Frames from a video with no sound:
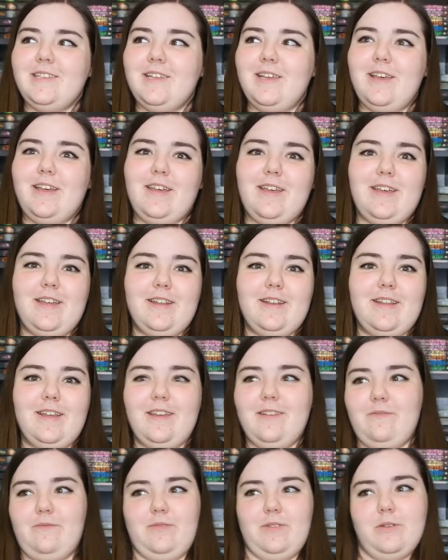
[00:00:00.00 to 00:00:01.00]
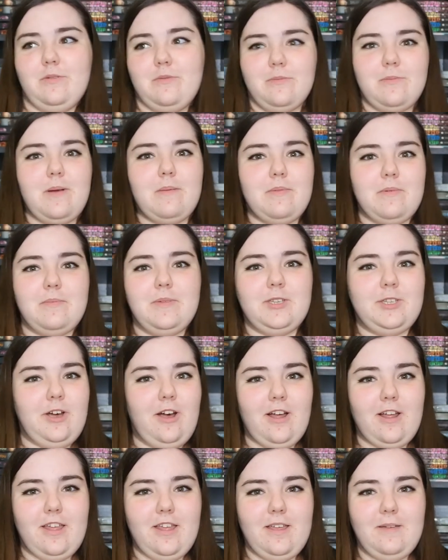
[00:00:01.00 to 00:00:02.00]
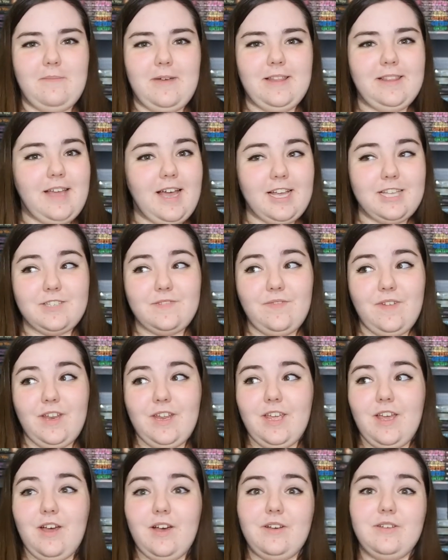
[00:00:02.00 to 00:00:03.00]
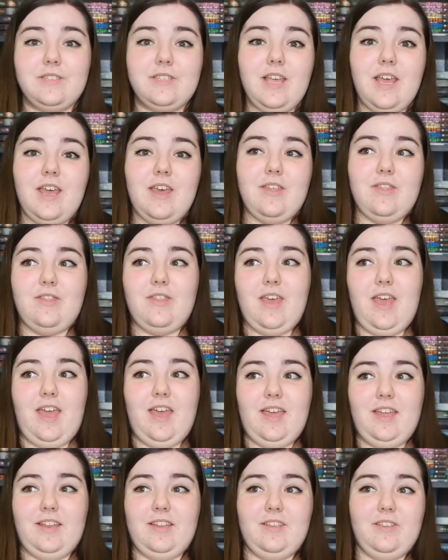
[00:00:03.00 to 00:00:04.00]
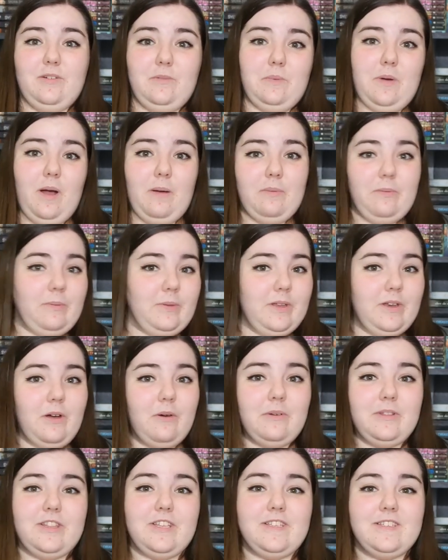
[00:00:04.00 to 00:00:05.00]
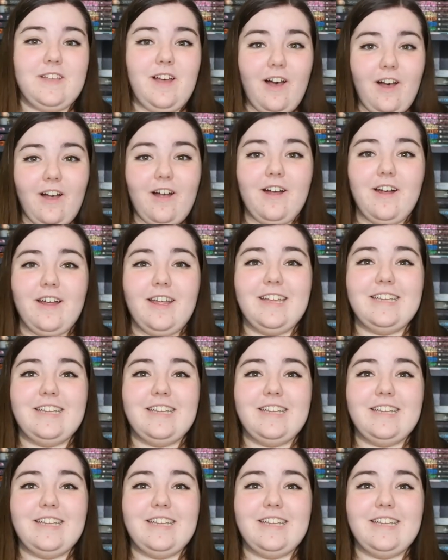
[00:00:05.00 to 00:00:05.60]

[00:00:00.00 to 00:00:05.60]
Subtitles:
And if you remember me talking in my last videos, then you'll probably know what these are.